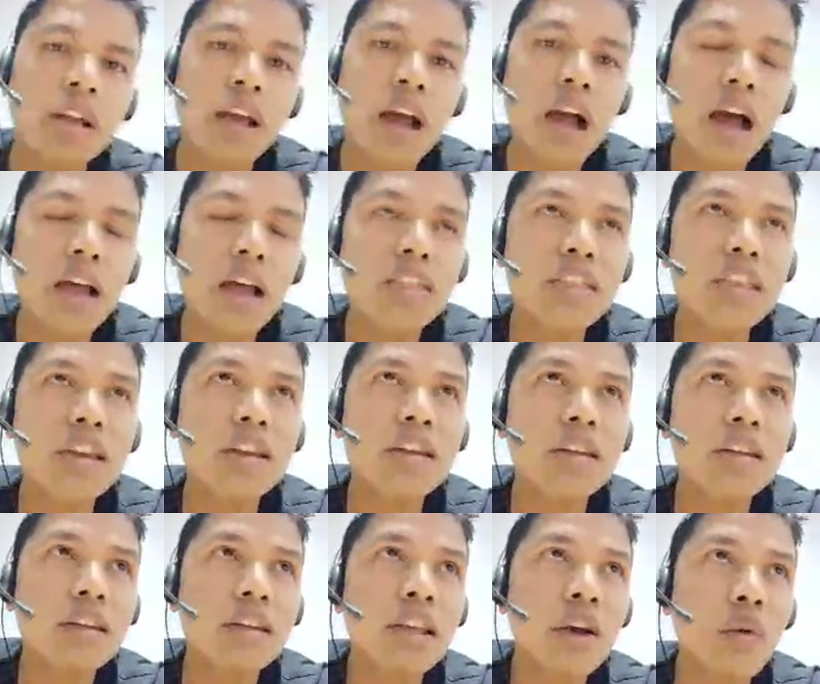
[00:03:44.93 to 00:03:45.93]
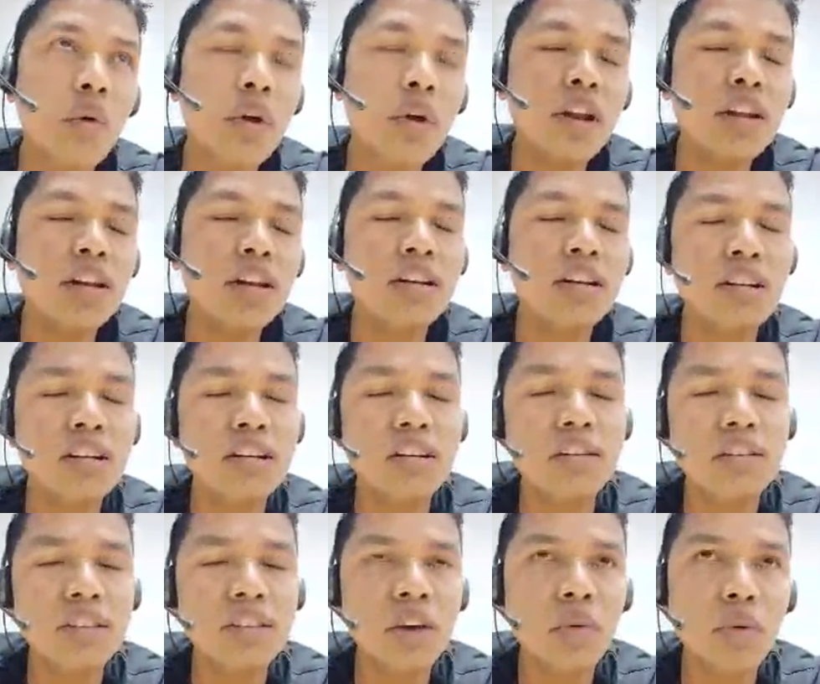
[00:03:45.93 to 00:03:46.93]
And they only
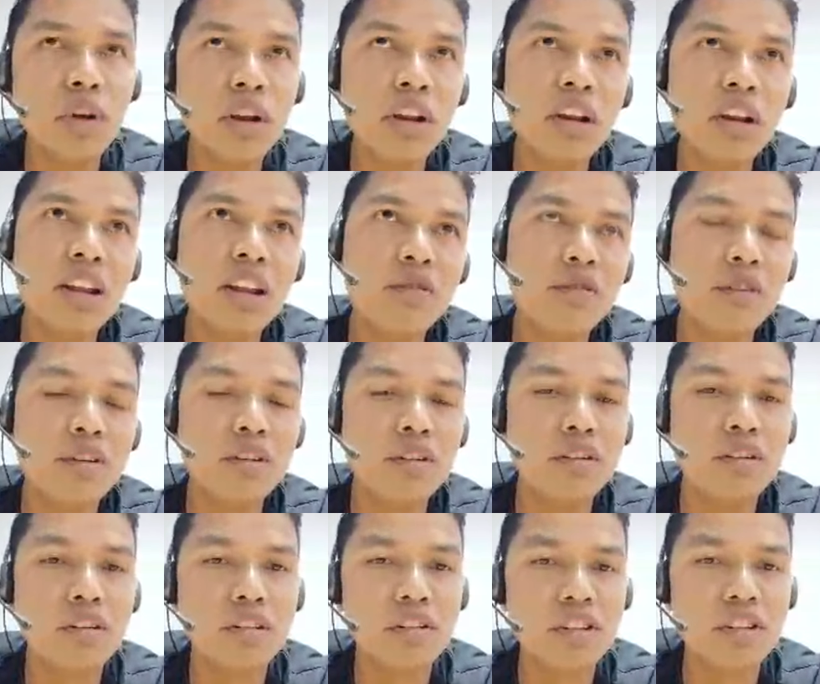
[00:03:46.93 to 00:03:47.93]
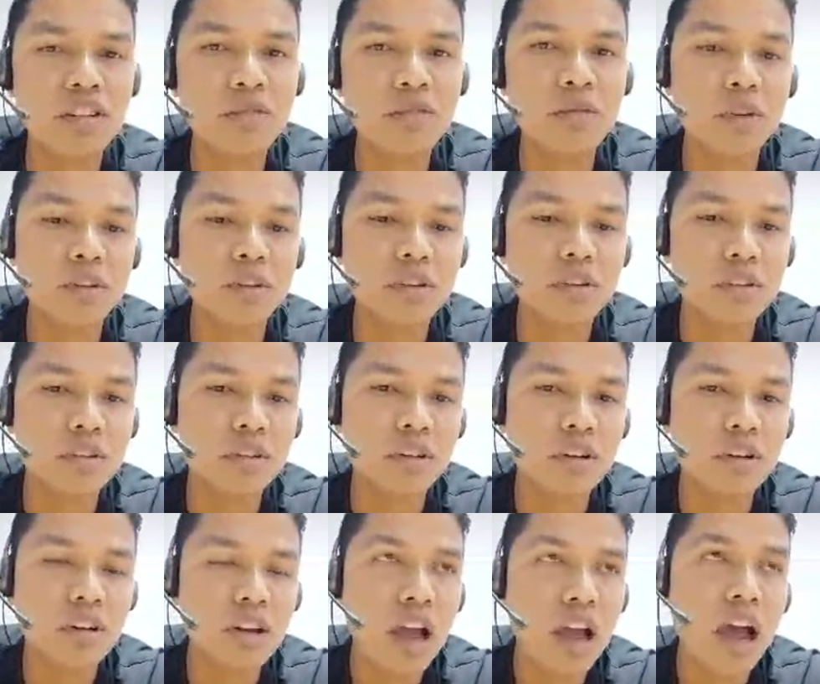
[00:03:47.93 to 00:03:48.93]
live in rivers,
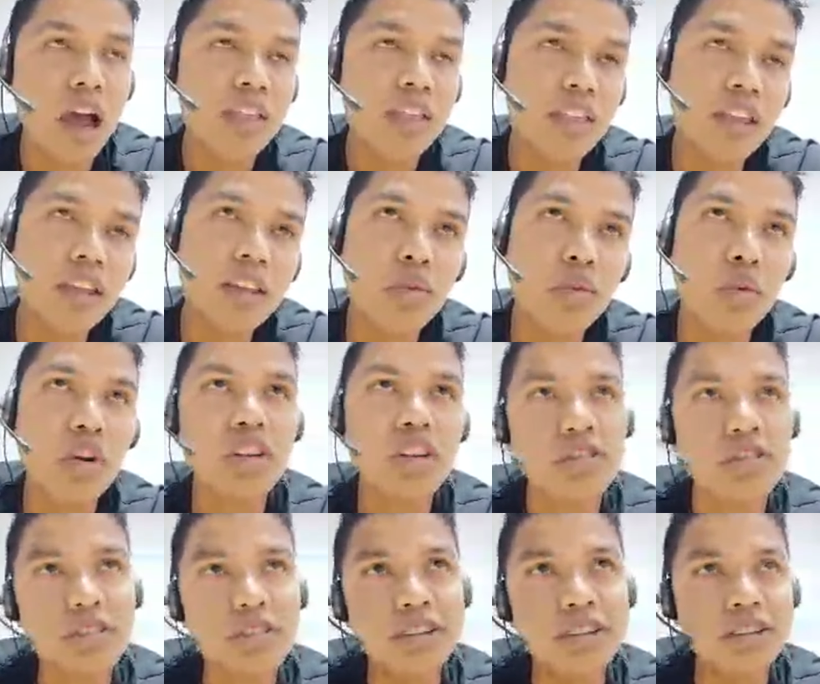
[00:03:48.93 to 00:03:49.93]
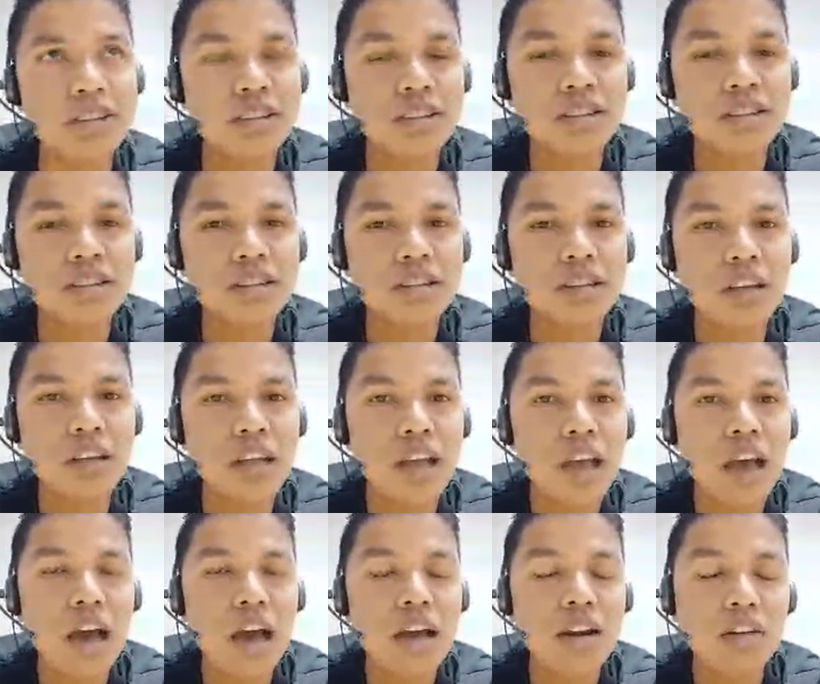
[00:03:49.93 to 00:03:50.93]
and they eat only fish.
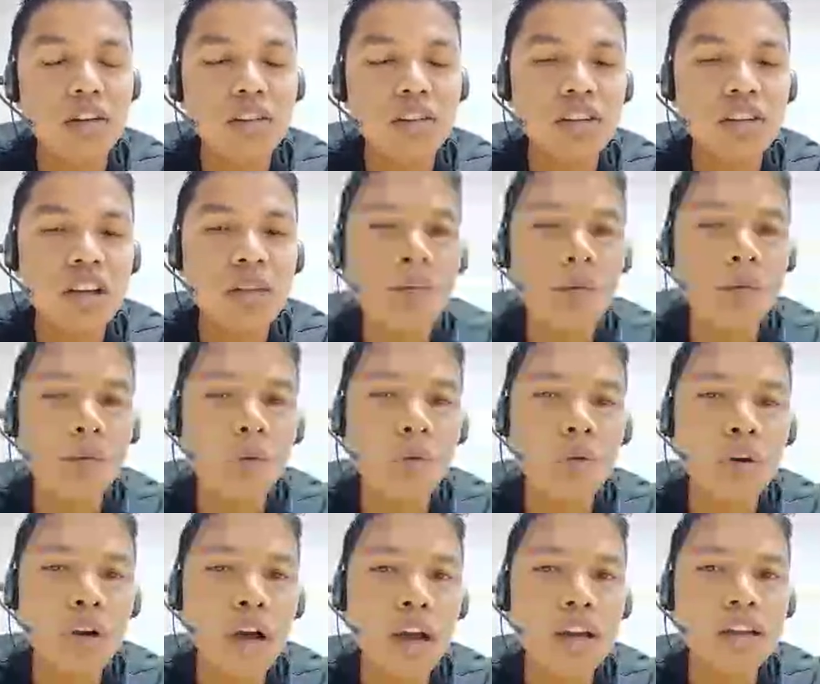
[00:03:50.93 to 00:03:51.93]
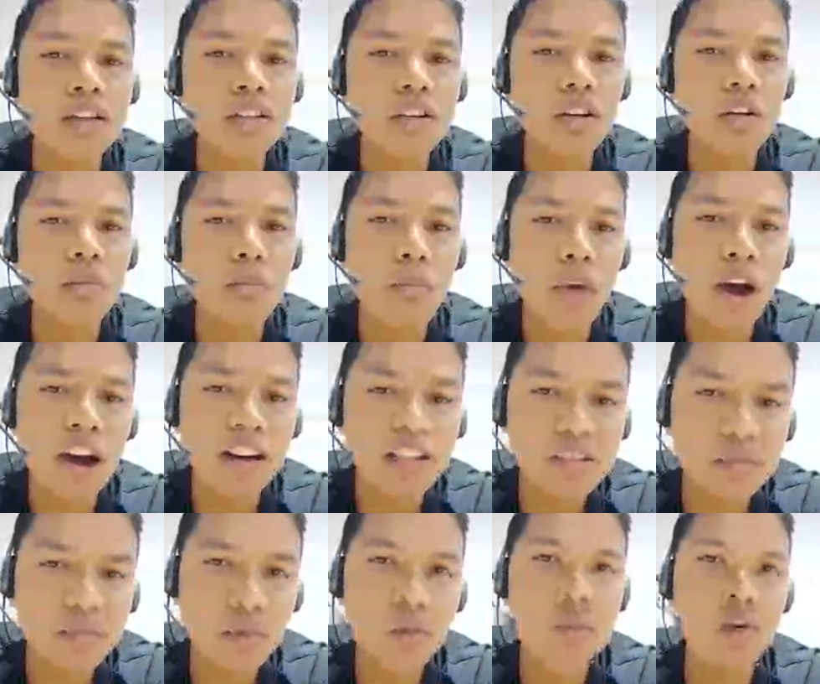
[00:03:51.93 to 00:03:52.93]
And another type of crocodile is called
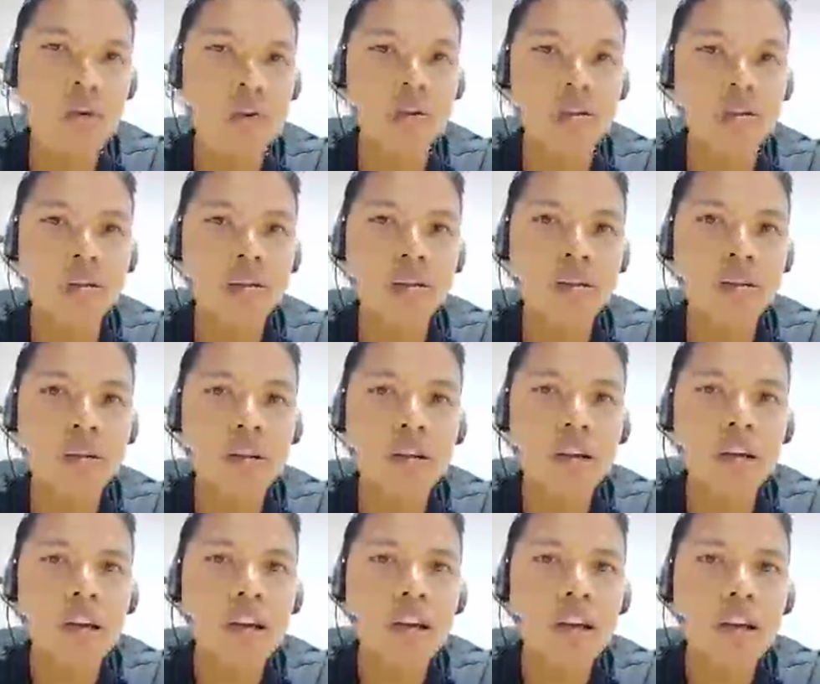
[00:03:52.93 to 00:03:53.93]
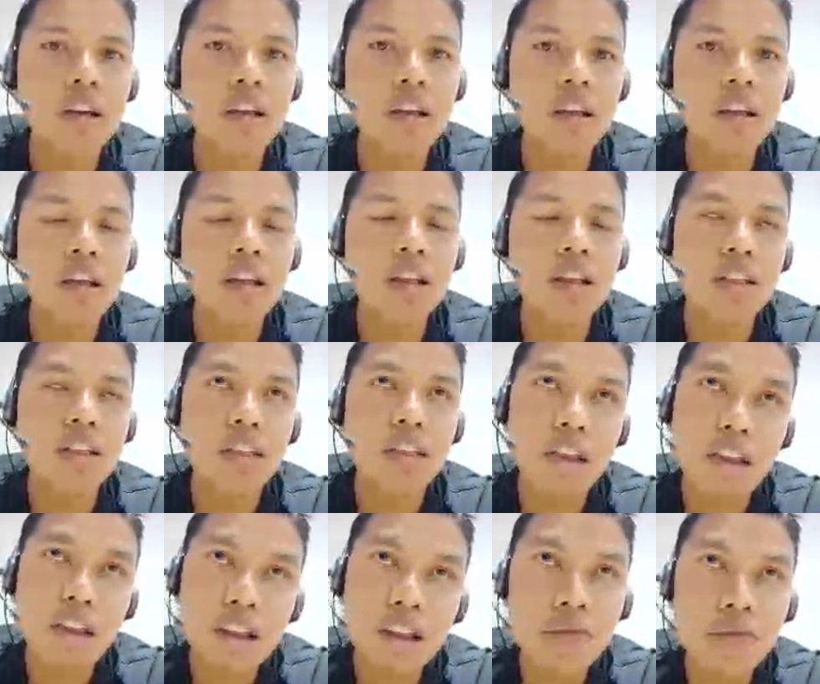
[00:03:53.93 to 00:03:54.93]
Mars mugger.
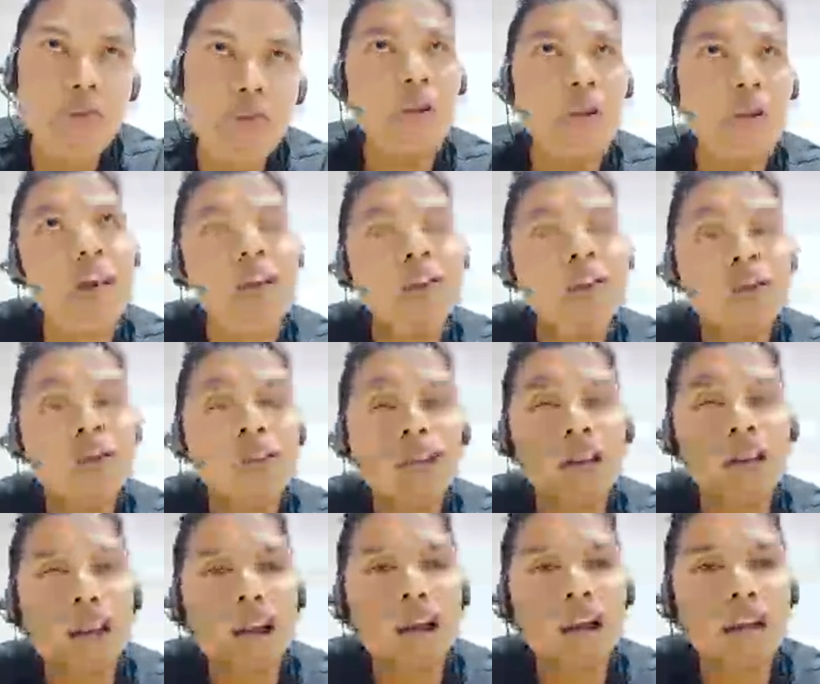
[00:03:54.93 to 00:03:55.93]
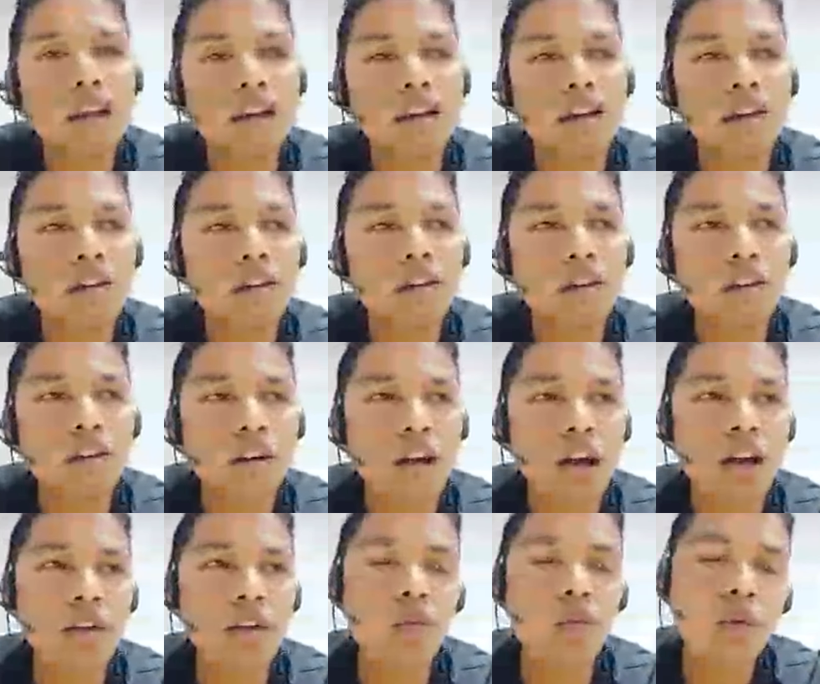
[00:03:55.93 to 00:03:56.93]
They live wherever they like,
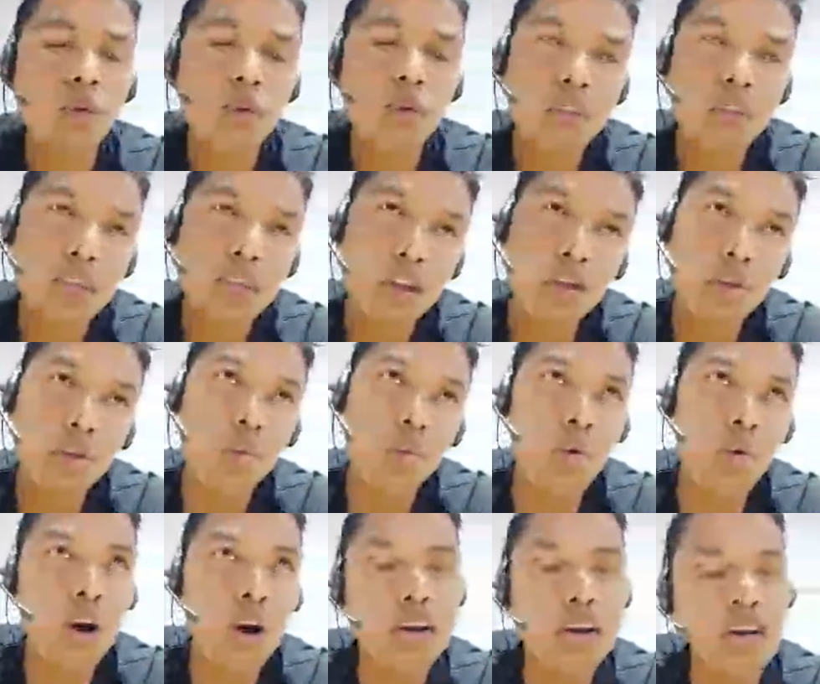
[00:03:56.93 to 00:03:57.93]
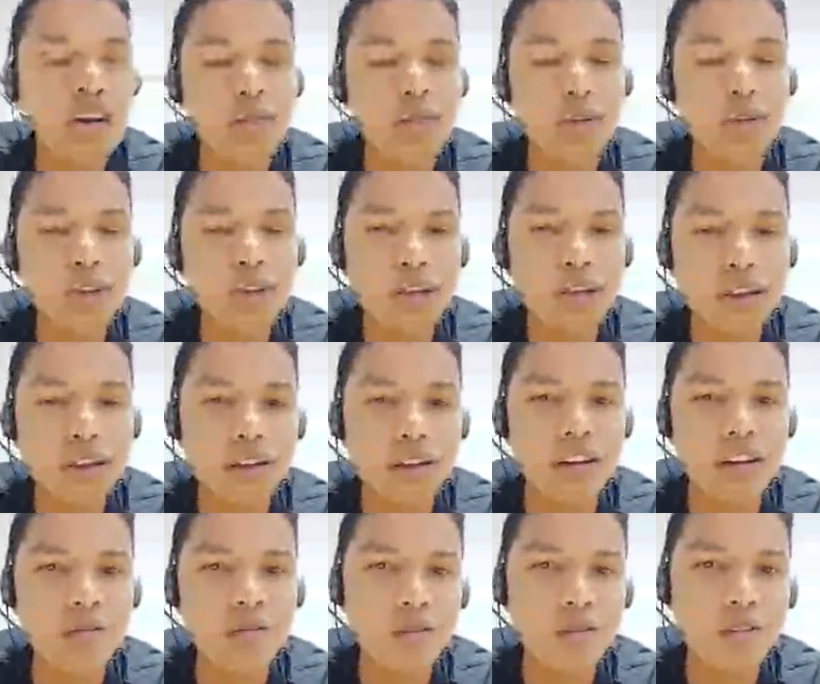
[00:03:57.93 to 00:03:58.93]
and they eat whatever they
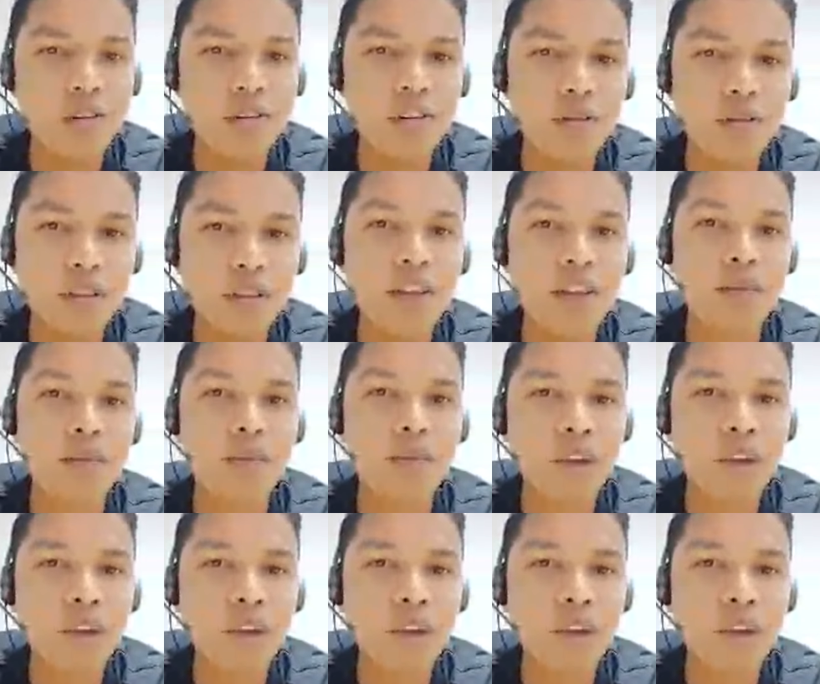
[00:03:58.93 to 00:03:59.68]
get in front of them.